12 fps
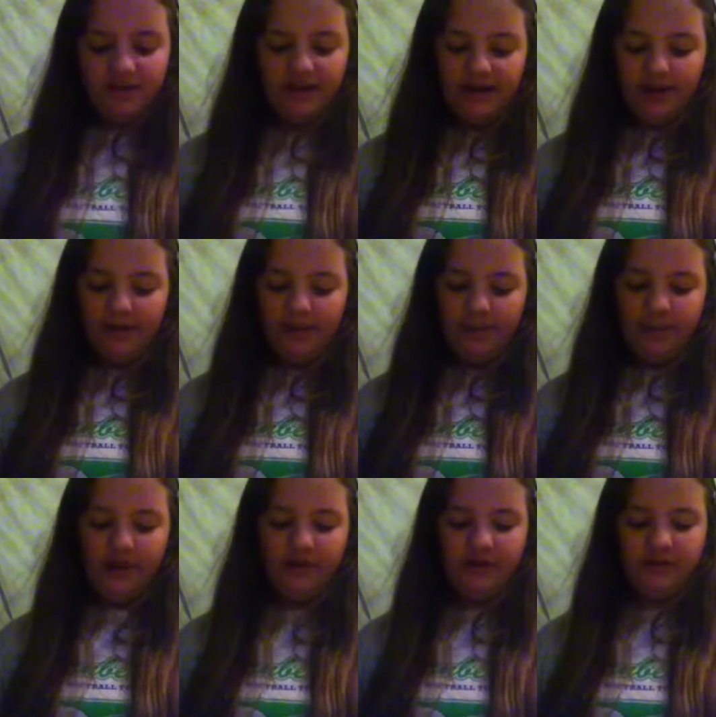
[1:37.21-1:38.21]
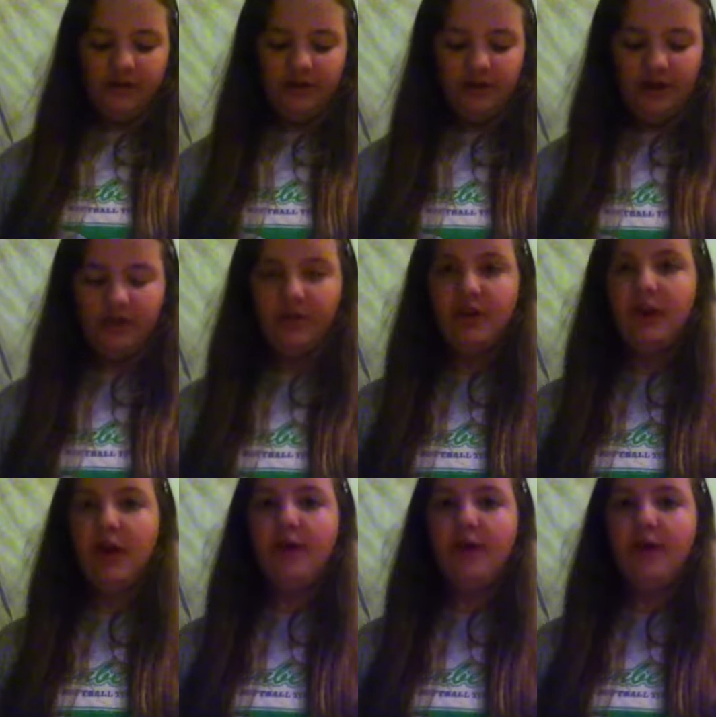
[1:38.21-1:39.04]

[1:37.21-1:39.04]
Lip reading: Right now, my parents are at the